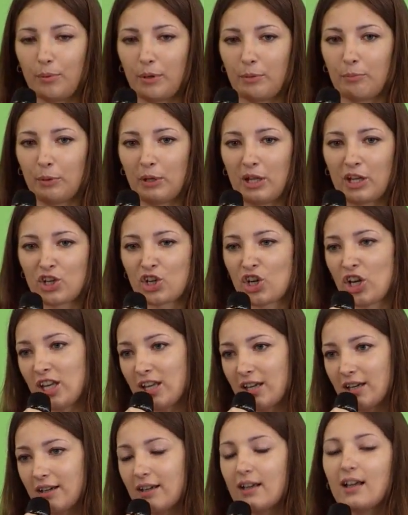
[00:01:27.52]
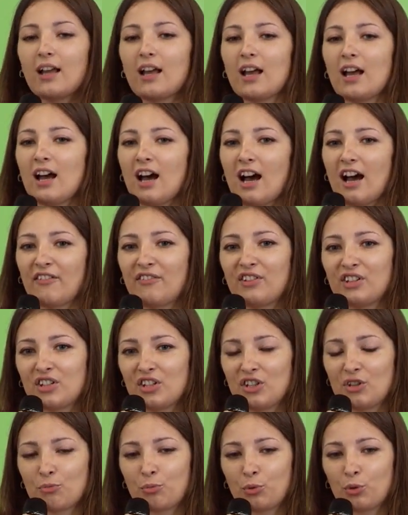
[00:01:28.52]
we're going to read
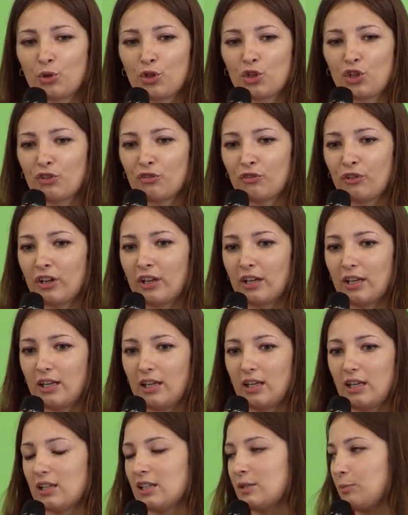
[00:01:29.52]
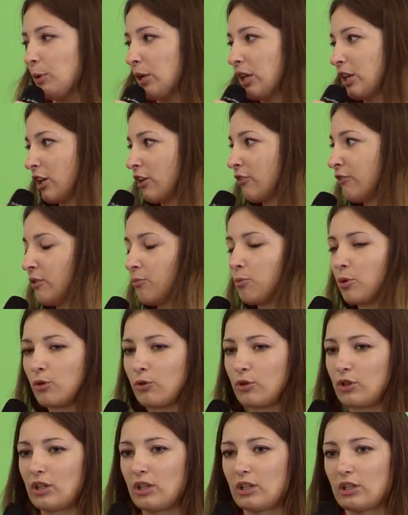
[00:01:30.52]
out your ideas,
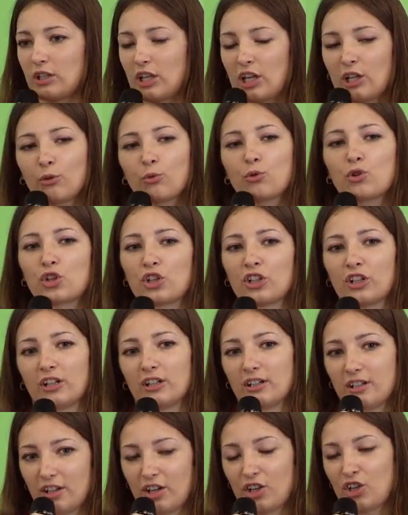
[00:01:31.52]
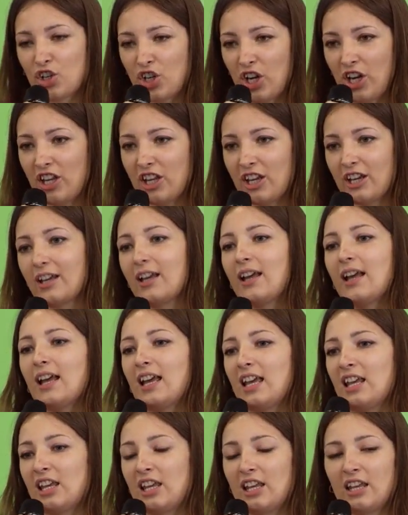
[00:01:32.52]
suggestions about the future, and the speakers
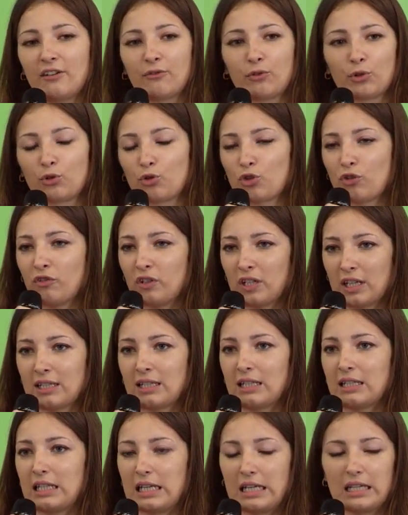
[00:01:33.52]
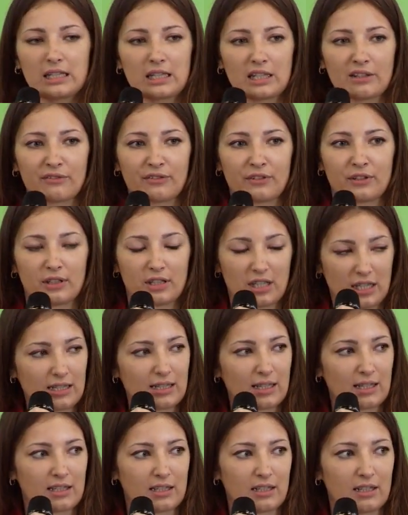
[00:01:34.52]
will select the best solutions, and then at
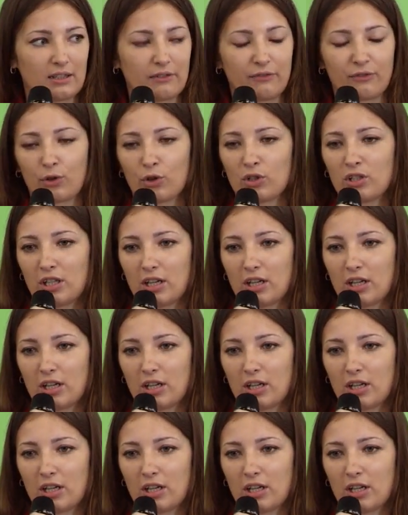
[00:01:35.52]
12:30,